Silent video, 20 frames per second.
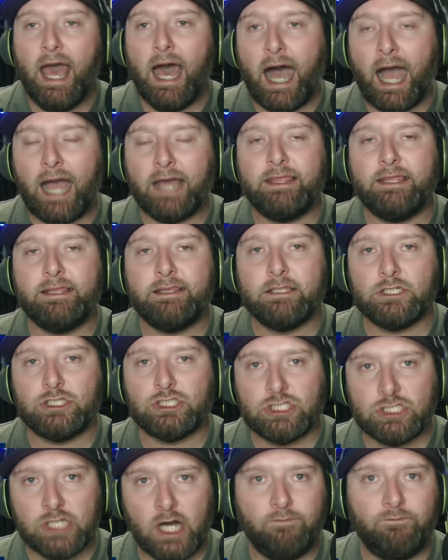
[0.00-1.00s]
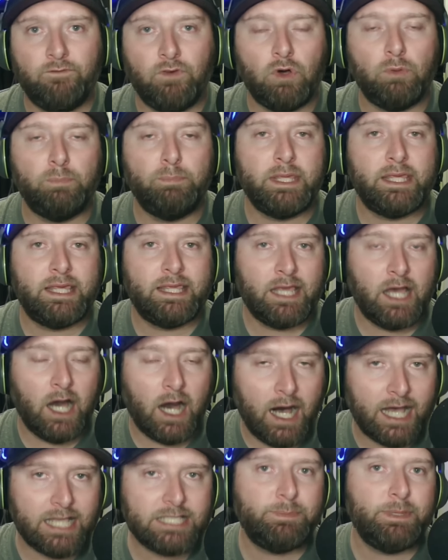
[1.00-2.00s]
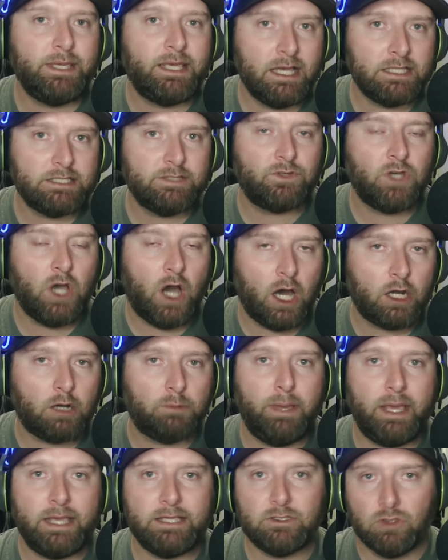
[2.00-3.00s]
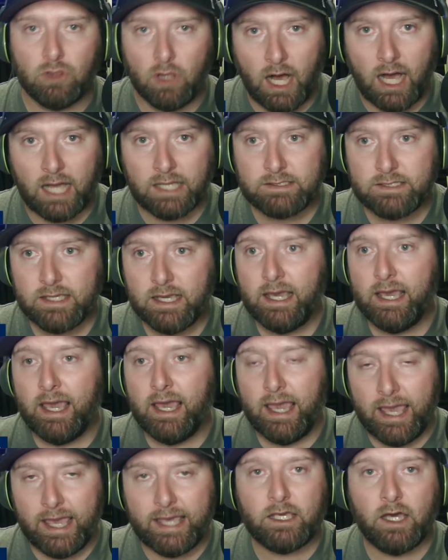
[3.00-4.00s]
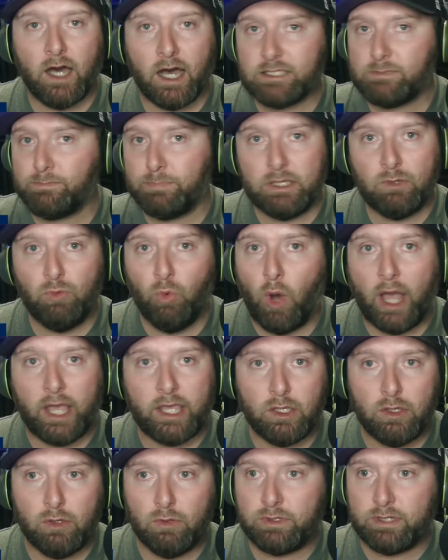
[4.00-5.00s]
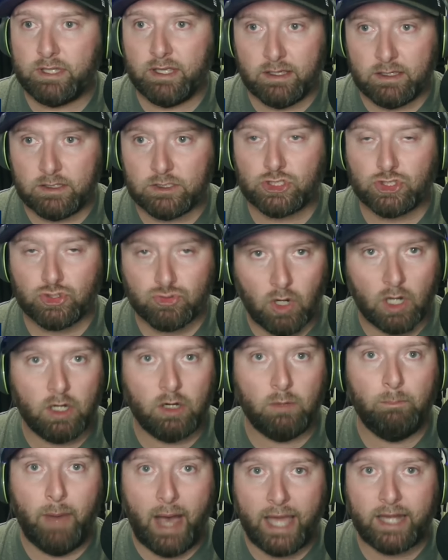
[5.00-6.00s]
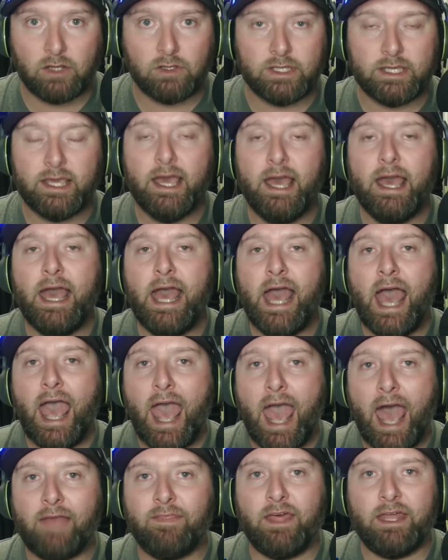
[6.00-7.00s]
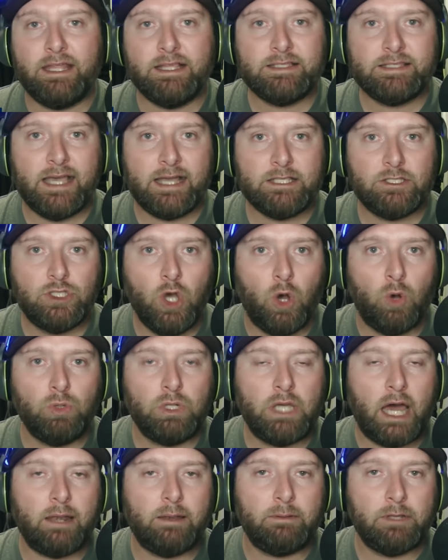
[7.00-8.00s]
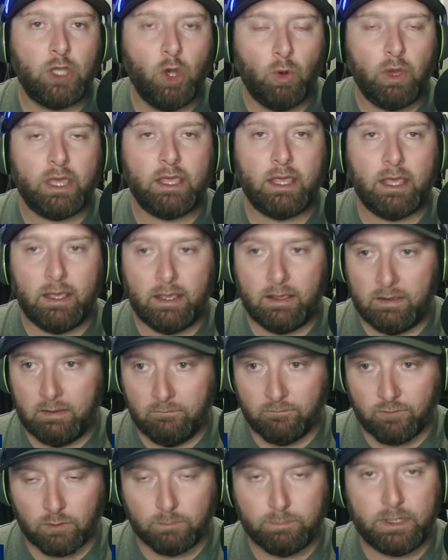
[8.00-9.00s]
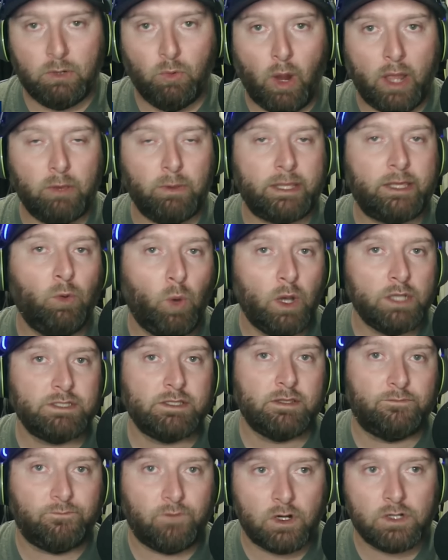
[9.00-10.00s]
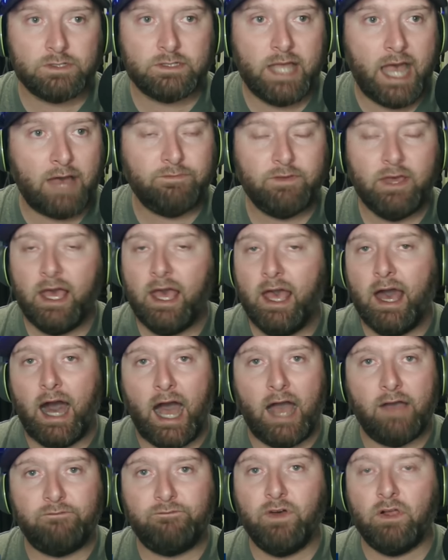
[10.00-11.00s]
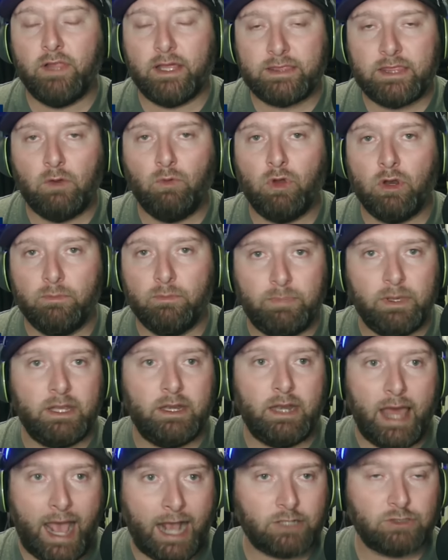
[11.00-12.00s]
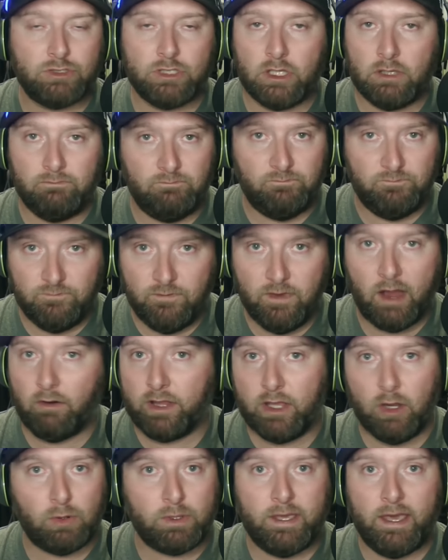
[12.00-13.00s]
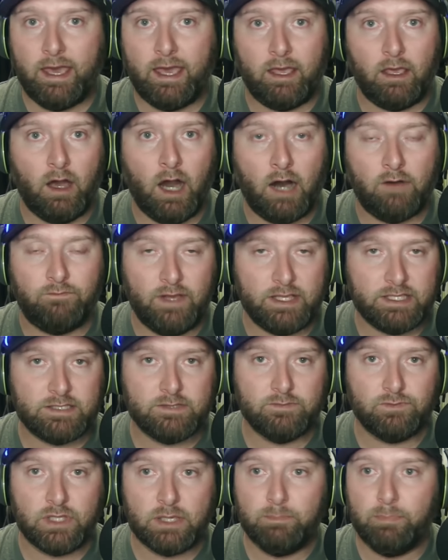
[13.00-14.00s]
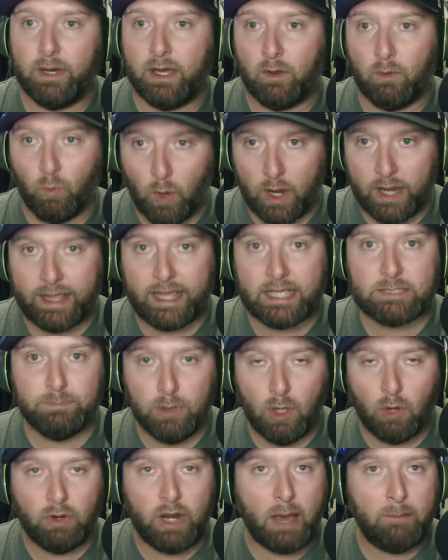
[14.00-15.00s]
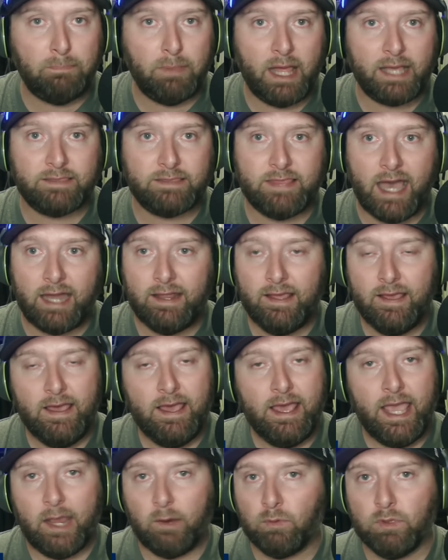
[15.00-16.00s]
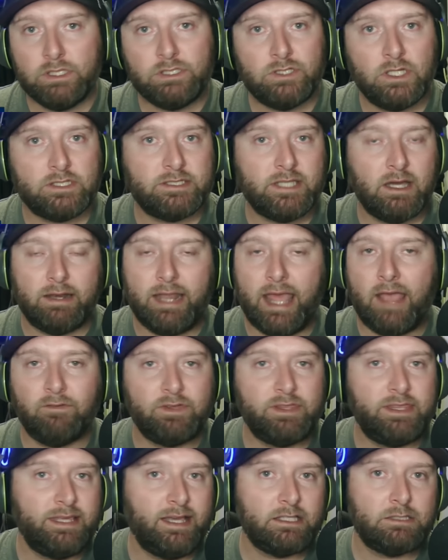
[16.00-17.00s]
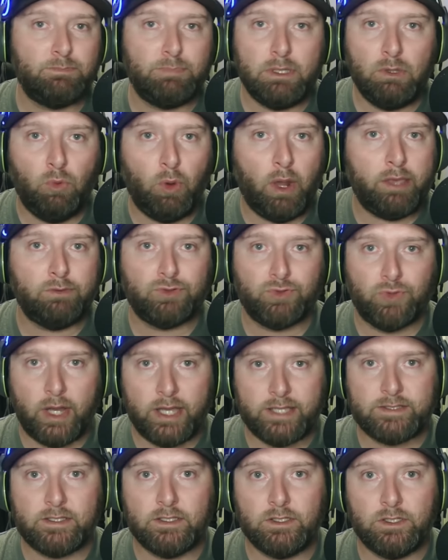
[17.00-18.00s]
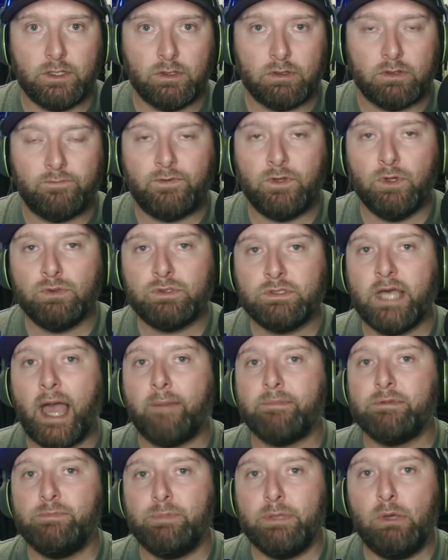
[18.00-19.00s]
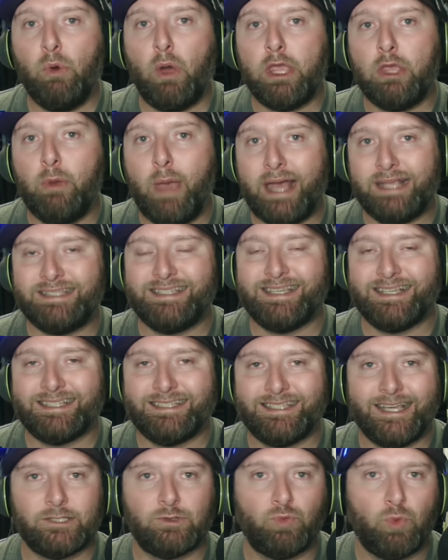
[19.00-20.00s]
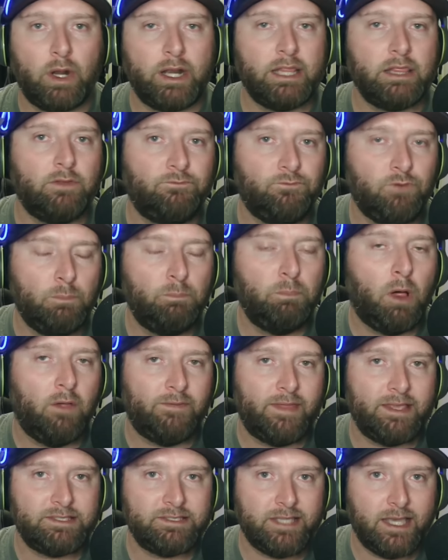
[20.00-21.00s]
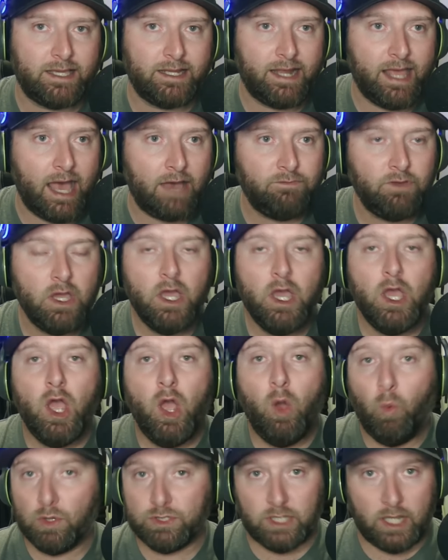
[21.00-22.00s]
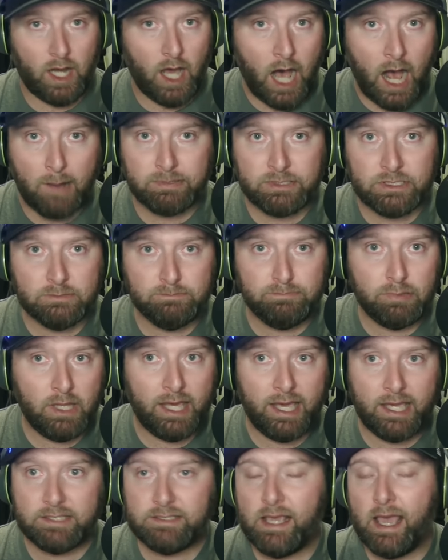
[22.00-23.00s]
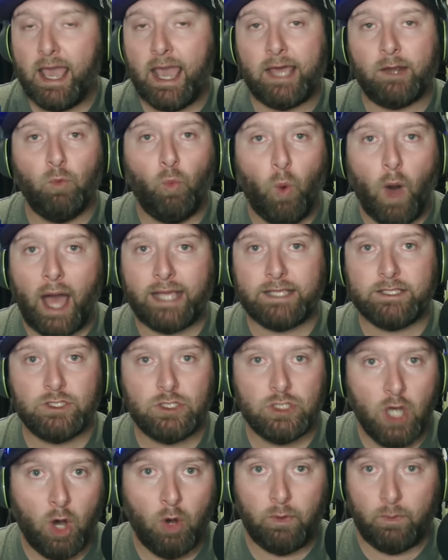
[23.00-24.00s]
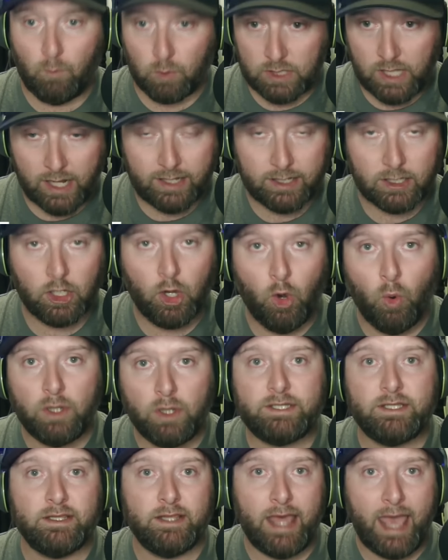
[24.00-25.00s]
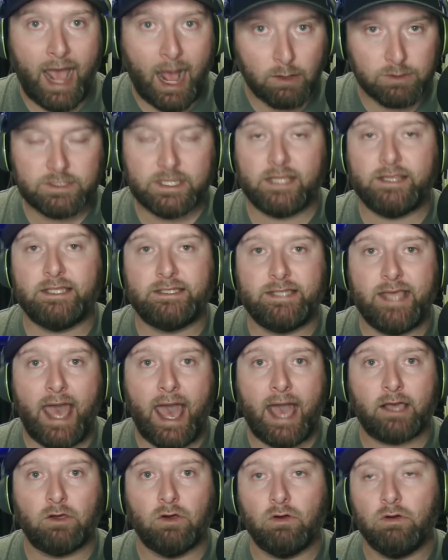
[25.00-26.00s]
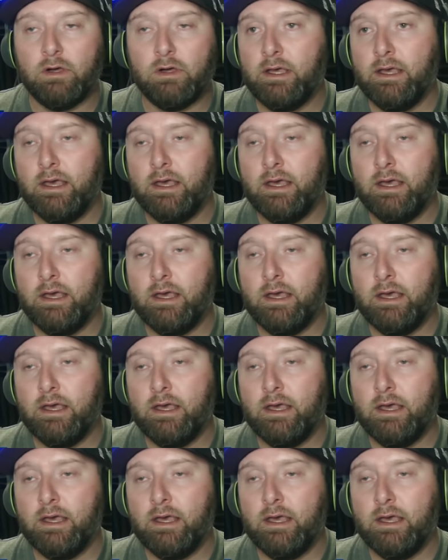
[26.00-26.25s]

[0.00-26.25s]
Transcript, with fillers: I think the shuffle because because of Connor Pay's loss, it caused BYU to struggle mightily. Had that inside zone gotten going for BYU like it was in the first half, I felt like they would have been actually very okay offensively. But when it gets blown up like that, it really shuts down everything else BYU tries to do. The few times BYU had success running the football in that second half was on option plays and wide zone. And we're talking going to the outside the tackle.